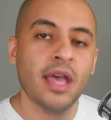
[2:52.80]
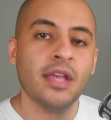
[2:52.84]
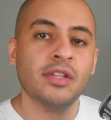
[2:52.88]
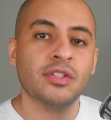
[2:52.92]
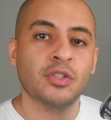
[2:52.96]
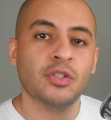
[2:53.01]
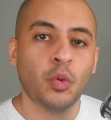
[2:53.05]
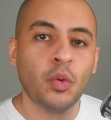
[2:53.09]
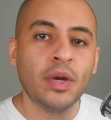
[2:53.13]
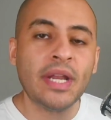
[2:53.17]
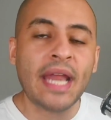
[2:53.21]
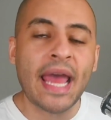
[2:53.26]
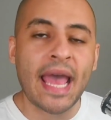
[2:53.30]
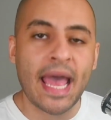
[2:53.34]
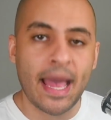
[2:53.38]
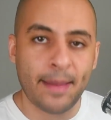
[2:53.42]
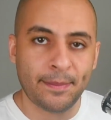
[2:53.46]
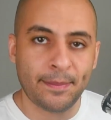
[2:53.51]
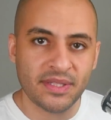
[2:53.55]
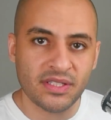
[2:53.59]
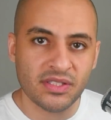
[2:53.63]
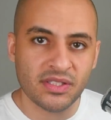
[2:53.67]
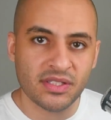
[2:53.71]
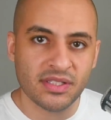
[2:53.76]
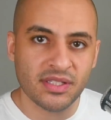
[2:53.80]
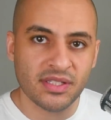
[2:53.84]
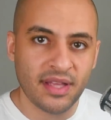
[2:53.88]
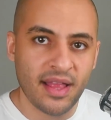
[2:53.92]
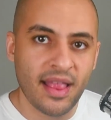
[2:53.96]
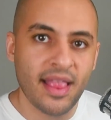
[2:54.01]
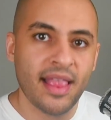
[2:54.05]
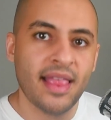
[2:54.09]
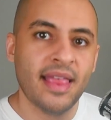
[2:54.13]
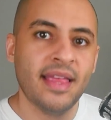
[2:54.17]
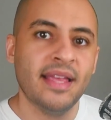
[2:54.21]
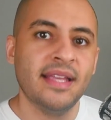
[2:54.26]
So what happens
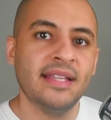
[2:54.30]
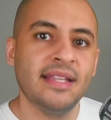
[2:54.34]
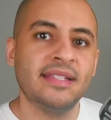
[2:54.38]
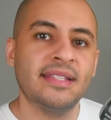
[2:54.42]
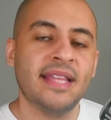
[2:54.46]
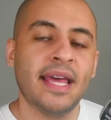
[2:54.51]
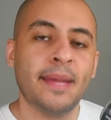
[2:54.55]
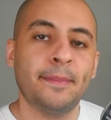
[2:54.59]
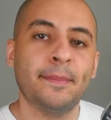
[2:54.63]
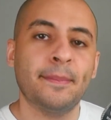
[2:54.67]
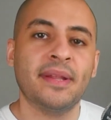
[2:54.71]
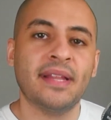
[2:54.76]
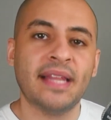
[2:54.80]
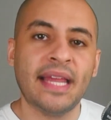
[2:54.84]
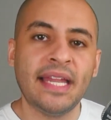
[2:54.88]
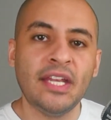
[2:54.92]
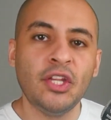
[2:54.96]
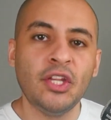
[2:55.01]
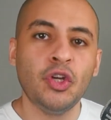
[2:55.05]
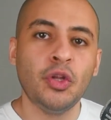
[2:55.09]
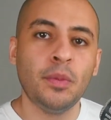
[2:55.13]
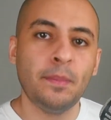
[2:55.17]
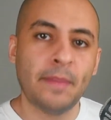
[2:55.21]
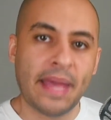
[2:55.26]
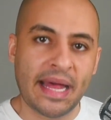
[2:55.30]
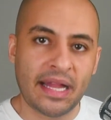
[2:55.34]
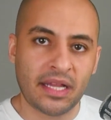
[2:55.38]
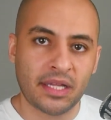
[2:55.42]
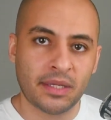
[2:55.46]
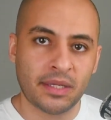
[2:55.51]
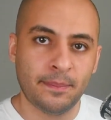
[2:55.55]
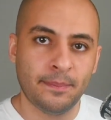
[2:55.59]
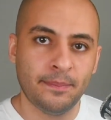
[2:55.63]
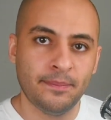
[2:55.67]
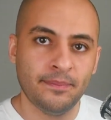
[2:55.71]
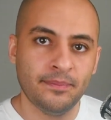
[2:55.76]
is that Millennial
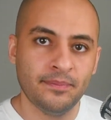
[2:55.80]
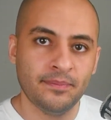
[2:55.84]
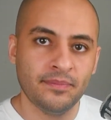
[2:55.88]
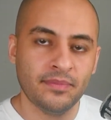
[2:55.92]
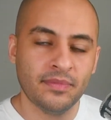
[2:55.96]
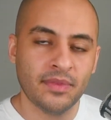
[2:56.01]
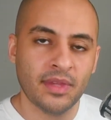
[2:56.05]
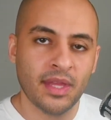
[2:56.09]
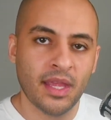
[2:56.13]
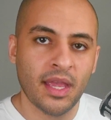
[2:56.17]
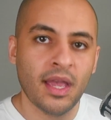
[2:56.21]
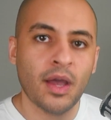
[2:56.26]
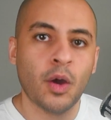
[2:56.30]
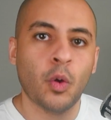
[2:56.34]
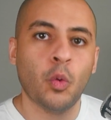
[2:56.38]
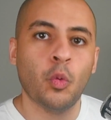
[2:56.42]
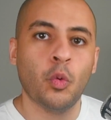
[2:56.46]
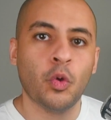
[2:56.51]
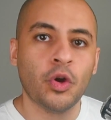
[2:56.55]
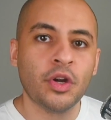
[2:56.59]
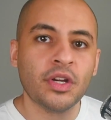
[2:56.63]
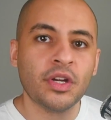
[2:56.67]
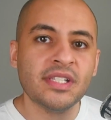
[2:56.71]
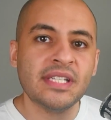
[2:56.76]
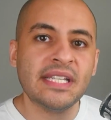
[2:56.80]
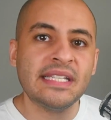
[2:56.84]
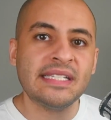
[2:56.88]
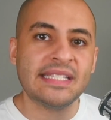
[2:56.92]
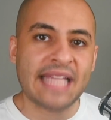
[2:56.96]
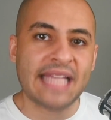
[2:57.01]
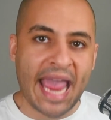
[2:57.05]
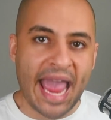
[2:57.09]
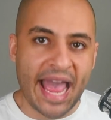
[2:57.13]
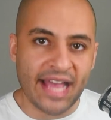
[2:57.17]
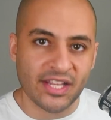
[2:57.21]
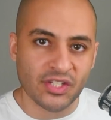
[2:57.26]
Malcolm works his
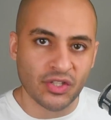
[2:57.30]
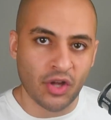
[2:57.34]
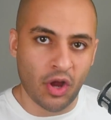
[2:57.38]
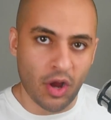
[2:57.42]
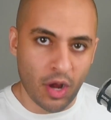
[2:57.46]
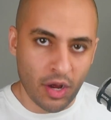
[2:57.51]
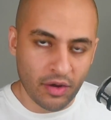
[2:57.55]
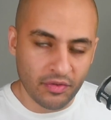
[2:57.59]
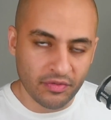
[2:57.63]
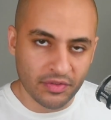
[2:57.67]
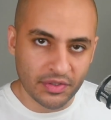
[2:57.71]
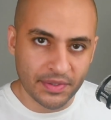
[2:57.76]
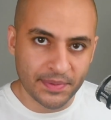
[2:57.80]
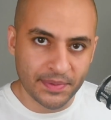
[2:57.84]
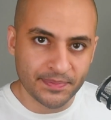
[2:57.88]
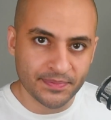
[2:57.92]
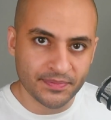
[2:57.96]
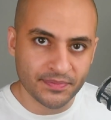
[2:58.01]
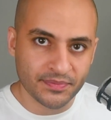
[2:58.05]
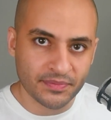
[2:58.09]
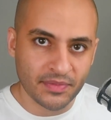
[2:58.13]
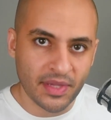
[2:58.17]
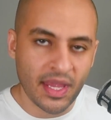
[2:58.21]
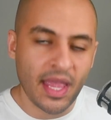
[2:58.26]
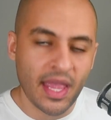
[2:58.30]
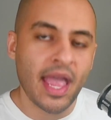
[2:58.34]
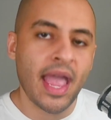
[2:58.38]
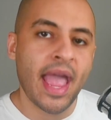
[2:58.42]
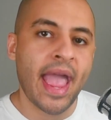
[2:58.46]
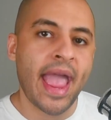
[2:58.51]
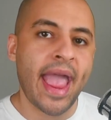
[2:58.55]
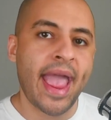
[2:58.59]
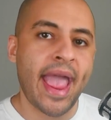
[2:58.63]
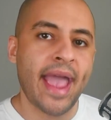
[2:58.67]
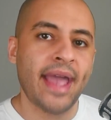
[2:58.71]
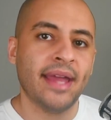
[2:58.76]
ass off.
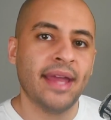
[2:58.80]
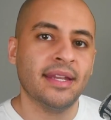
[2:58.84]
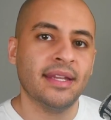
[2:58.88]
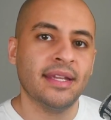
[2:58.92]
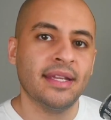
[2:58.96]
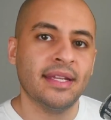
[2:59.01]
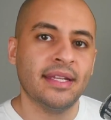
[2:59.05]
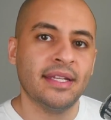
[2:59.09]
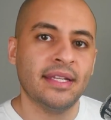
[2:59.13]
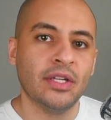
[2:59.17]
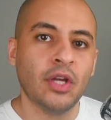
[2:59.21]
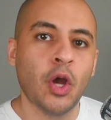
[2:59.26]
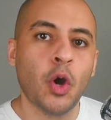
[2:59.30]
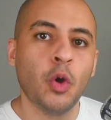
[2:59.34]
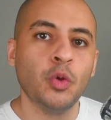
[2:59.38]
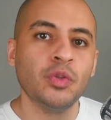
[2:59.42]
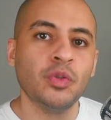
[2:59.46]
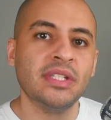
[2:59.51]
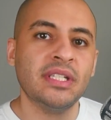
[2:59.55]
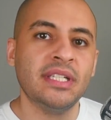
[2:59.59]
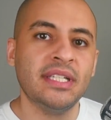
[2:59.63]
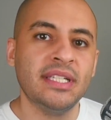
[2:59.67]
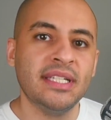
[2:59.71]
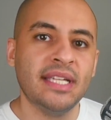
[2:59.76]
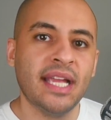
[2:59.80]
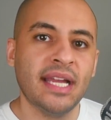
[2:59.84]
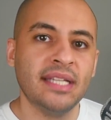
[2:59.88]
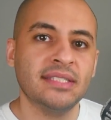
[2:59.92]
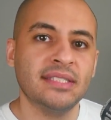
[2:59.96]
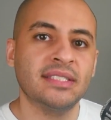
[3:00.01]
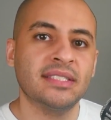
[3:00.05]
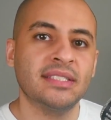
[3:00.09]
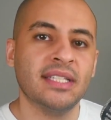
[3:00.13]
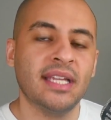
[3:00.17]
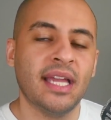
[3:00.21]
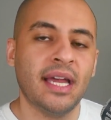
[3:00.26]
And he goes and he
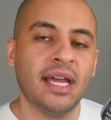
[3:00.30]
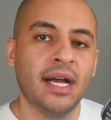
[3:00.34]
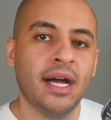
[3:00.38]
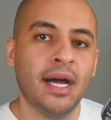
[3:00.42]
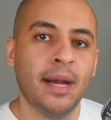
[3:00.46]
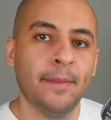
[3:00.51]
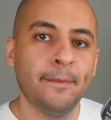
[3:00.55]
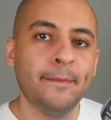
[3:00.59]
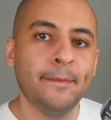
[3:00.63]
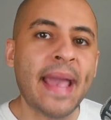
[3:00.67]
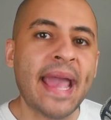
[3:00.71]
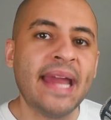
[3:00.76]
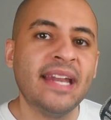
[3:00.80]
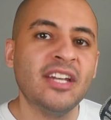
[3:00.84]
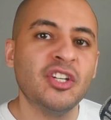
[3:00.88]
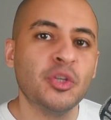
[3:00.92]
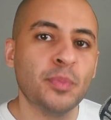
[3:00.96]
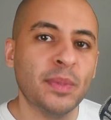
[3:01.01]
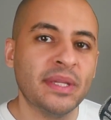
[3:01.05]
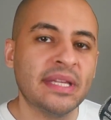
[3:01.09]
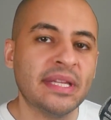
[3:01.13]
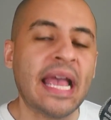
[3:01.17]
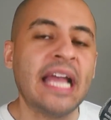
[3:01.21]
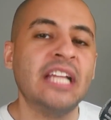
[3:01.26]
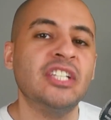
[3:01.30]
gets a management